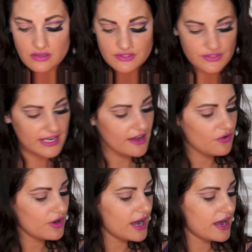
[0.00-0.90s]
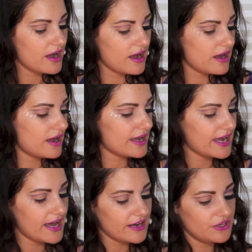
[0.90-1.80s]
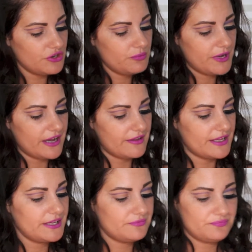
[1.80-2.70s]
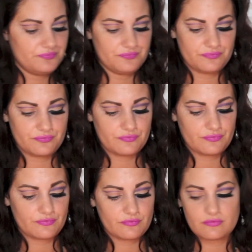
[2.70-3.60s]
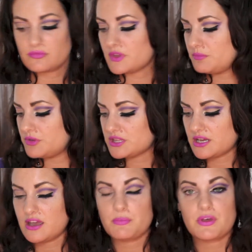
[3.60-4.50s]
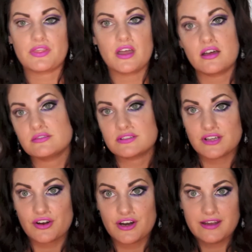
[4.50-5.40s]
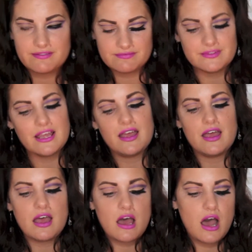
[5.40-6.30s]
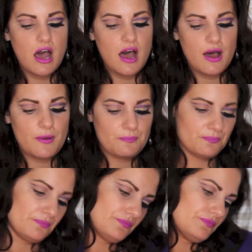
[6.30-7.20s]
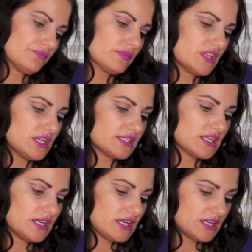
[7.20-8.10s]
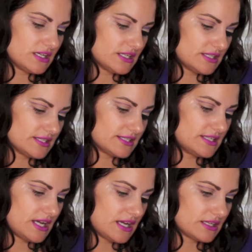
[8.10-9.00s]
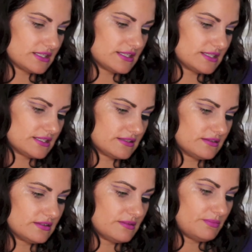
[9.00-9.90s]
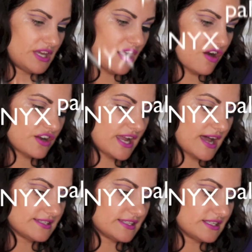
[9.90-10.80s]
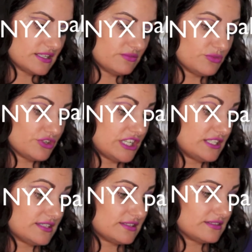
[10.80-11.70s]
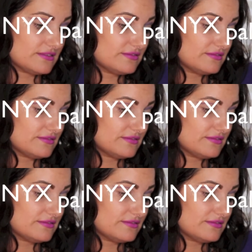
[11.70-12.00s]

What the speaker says: So now I got a new palette. Put the cap on that, sorry. This is NYX Be Our Guest Maurice.